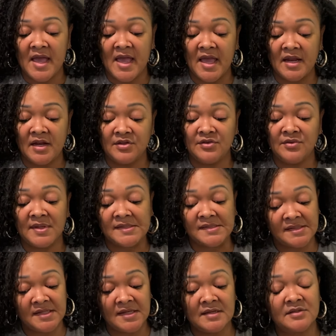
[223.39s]
and a US
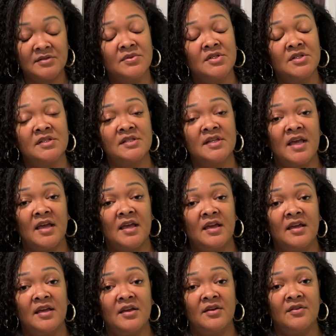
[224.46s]
6, which is
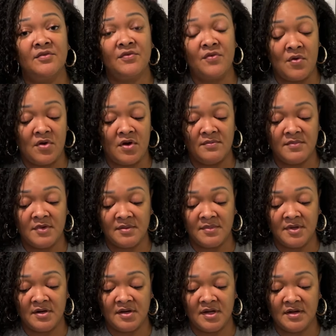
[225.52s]
a
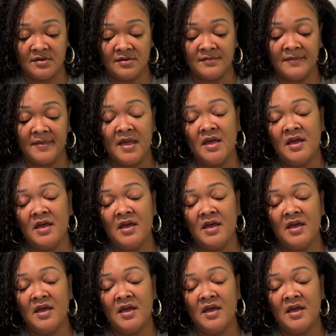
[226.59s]
4mm needle.